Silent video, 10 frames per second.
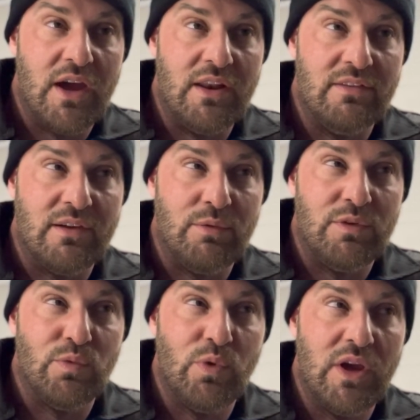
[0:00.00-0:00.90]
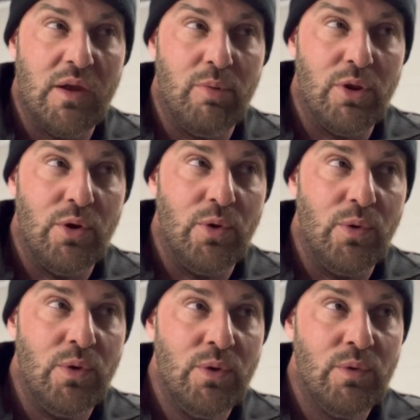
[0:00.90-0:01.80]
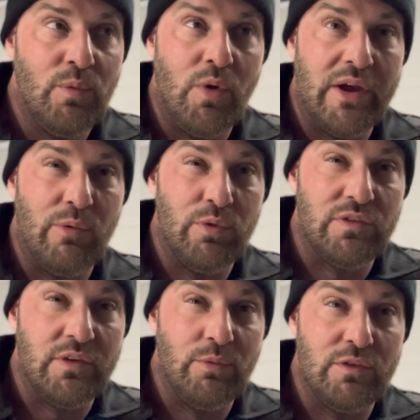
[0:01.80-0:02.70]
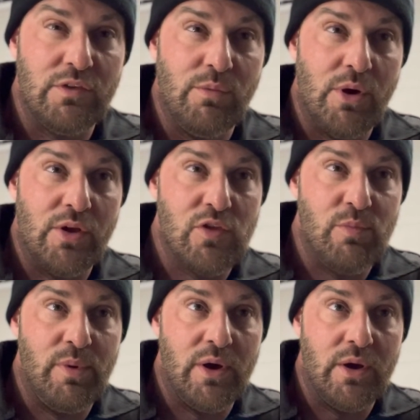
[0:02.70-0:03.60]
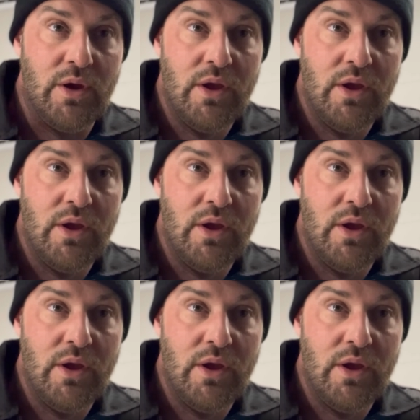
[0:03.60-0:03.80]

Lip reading: and I was way below what it was saying was too much, but